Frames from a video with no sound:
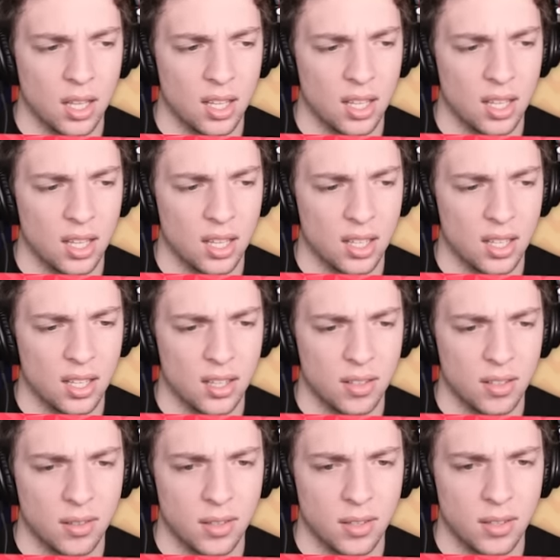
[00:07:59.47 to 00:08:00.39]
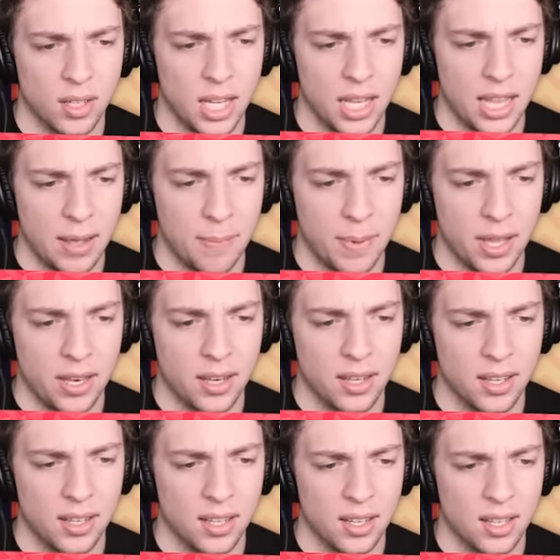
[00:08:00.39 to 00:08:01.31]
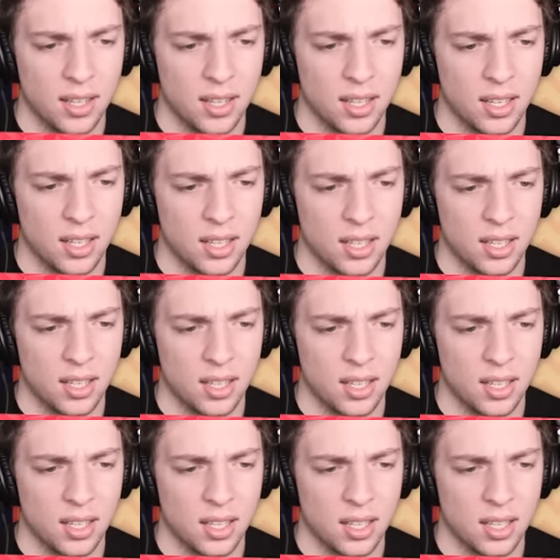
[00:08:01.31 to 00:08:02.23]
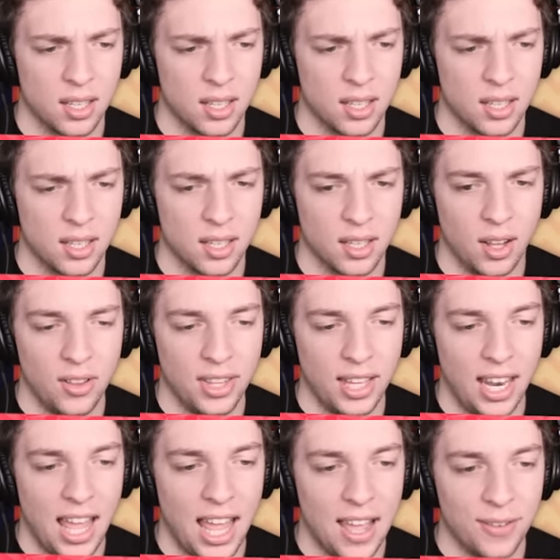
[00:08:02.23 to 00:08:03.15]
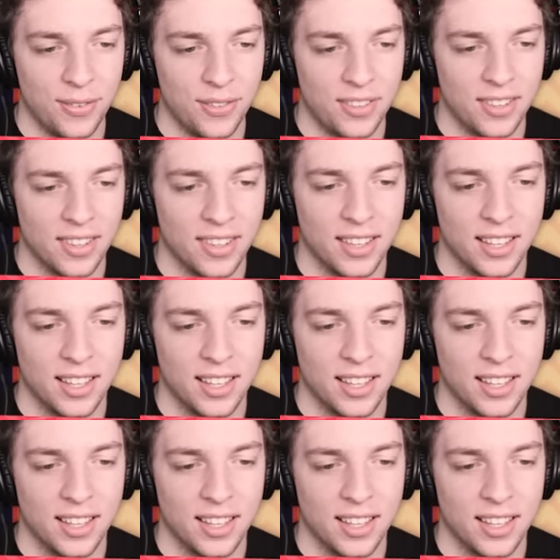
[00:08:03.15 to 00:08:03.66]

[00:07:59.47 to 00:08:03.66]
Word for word: Okay. Hit that button. Where's the button? On the left.